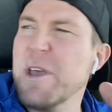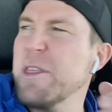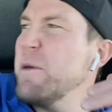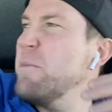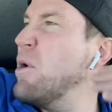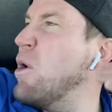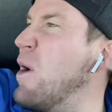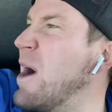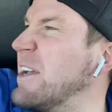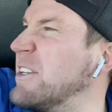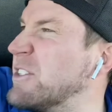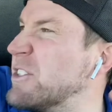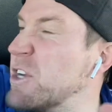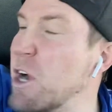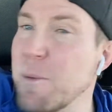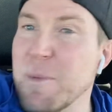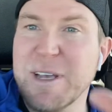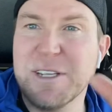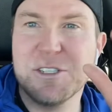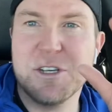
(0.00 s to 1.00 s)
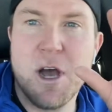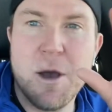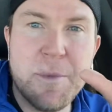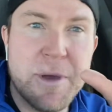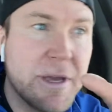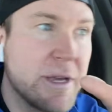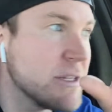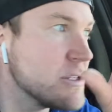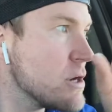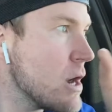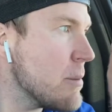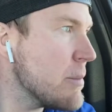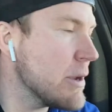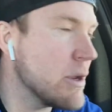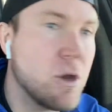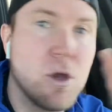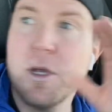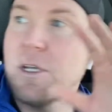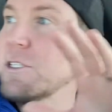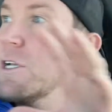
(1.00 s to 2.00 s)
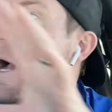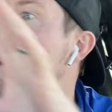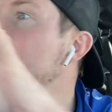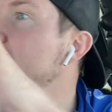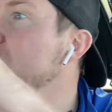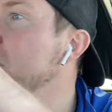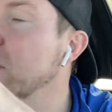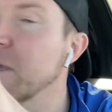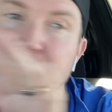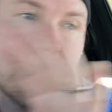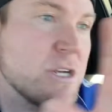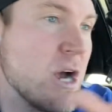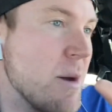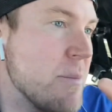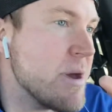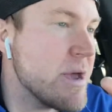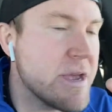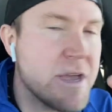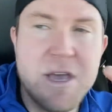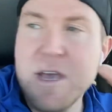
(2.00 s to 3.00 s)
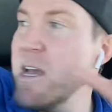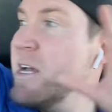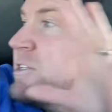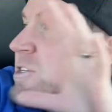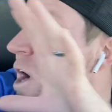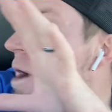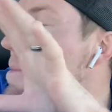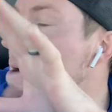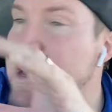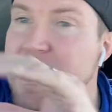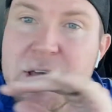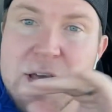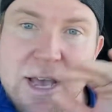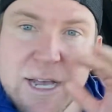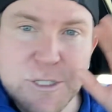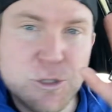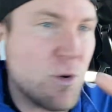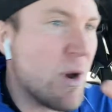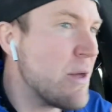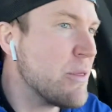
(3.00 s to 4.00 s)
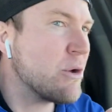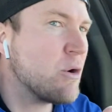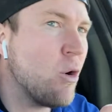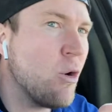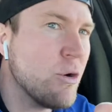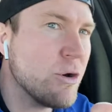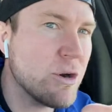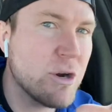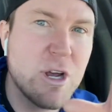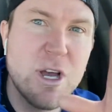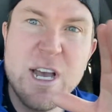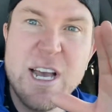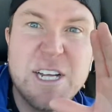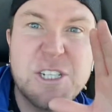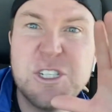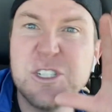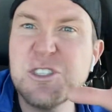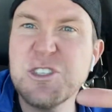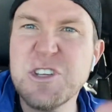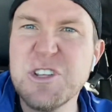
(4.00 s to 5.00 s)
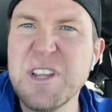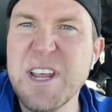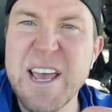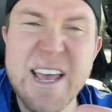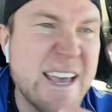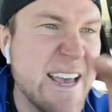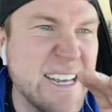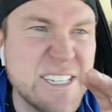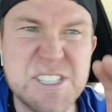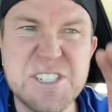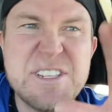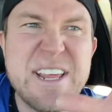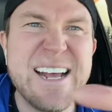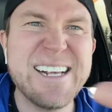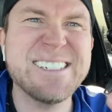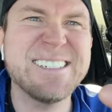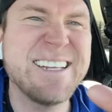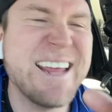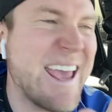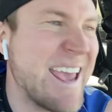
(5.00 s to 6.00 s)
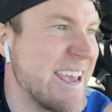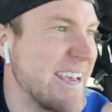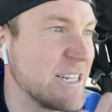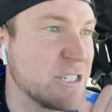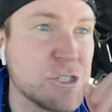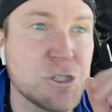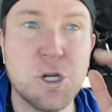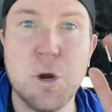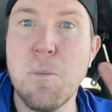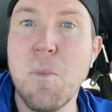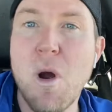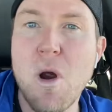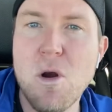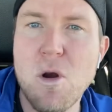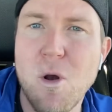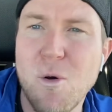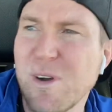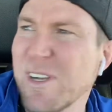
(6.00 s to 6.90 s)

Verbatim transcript: The MOASS is coming. It's coming. It's coming. It's coming. It's coming. It's coming. It's around the corner. It's just an, it's next day. It's tomorrow.